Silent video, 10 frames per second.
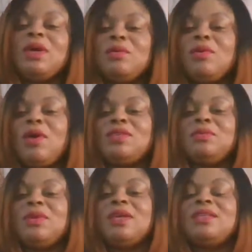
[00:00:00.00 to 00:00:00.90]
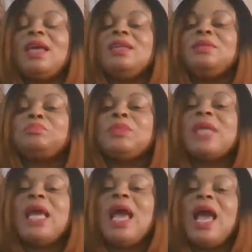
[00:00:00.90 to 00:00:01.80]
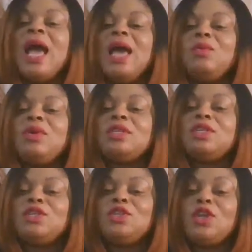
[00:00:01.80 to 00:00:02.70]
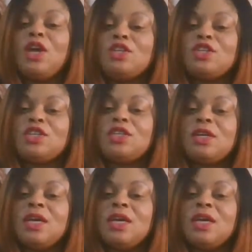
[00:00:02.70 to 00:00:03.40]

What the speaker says: Gossip Girl said, I was in the church.